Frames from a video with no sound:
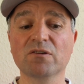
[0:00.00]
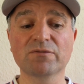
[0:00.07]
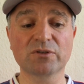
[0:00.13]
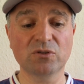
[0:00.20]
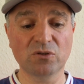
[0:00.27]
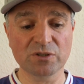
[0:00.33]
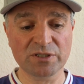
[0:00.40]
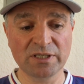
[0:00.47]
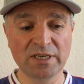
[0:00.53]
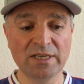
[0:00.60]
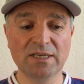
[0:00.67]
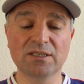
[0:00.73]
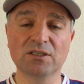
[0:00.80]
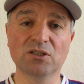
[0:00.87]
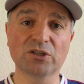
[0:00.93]
Of course,
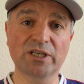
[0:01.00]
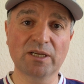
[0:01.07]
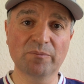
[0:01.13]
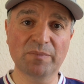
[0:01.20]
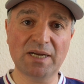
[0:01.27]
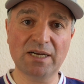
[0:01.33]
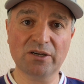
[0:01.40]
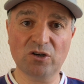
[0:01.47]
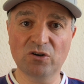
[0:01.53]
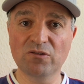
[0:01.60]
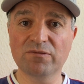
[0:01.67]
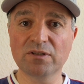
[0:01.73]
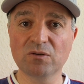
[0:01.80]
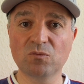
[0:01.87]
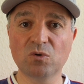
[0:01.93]
looking back
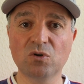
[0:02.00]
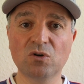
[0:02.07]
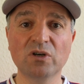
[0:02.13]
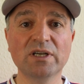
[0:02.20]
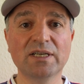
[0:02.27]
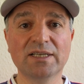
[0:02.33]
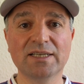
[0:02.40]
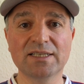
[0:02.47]
over the war,